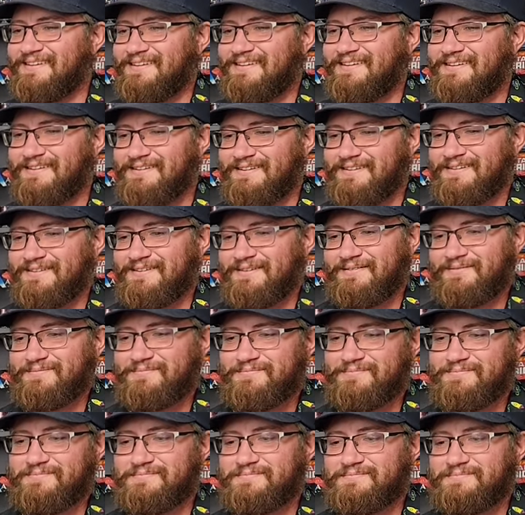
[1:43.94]

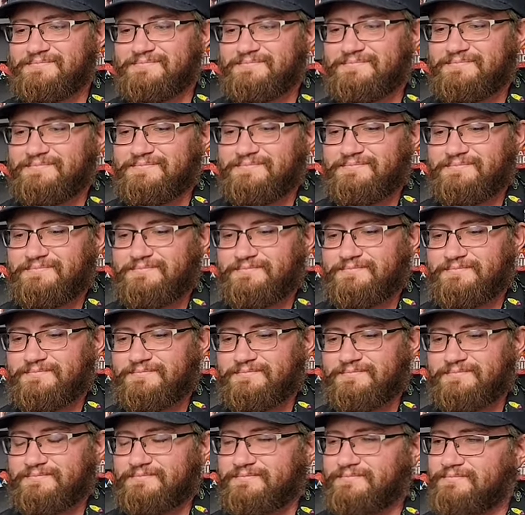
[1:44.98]

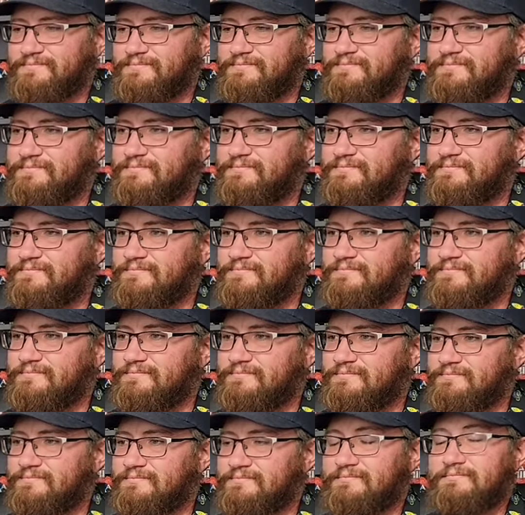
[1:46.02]

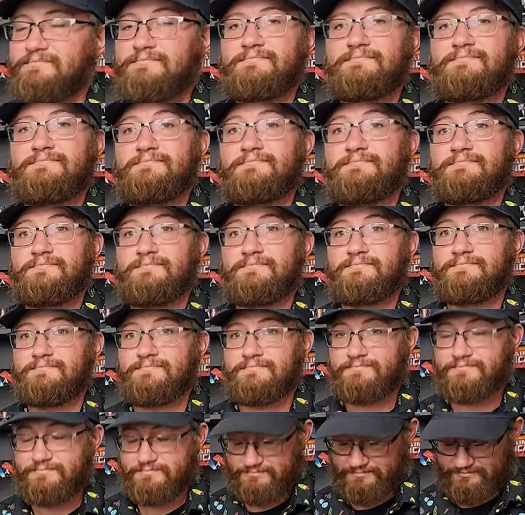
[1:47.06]

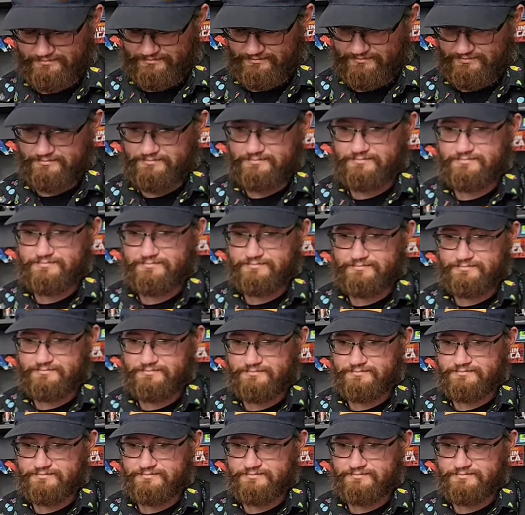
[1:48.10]
No words are spoken by the person on screen.